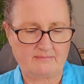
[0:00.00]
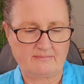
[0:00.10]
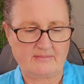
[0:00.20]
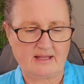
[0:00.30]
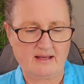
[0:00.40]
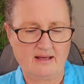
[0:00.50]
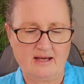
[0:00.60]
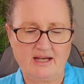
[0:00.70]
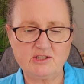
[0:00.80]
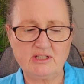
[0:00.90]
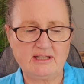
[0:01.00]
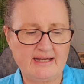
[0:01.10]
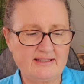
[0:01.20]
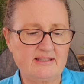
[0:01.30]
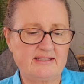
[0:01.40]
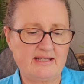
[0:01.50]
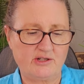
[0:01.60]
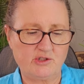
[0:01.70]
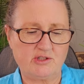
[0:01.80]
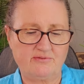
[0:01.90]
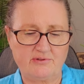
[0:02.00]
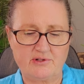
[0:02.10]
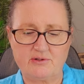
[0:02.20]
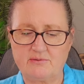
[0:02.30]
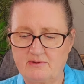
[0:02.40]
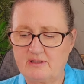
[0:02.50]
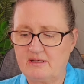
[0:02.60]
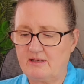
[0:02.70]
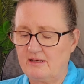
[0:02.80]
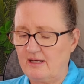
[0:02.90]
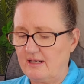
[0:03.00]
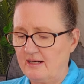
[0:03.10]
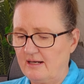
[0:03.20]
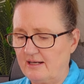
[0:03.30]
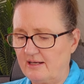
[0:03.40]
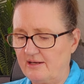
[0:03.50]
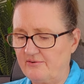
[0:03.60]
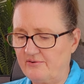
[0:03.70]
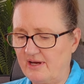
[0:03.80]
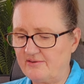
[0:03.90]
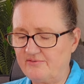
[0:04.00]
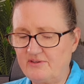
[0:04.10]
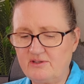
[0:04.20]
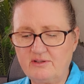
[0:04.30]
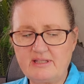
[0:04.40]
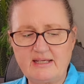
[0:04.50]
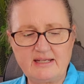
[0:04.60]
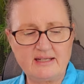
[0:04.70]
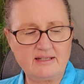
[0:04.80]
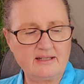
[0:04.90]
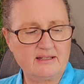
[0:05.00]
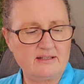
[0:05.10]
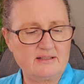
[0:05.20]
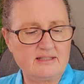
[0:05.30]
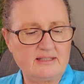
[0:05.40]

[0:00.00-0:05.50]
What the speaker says: I actually like this energy for you. I feel that it is